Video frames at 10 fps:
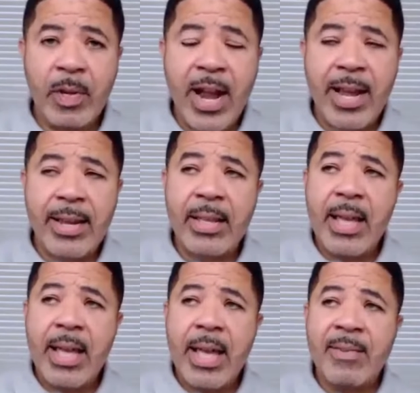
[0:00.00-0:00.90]
right?
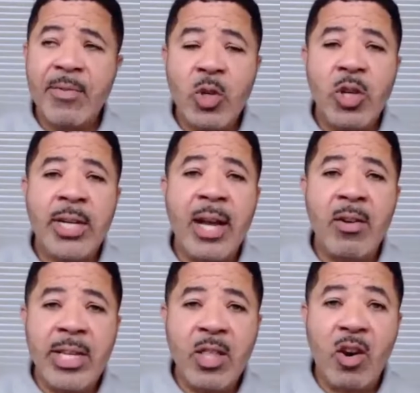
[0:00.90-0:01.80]
And if you look
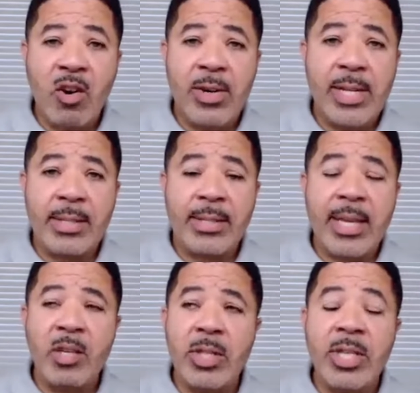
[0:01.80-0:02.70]
out in the audience
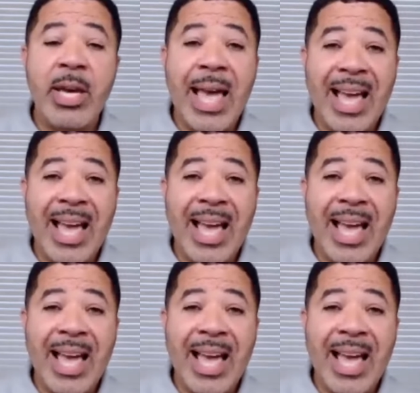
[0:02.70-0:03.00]
and you see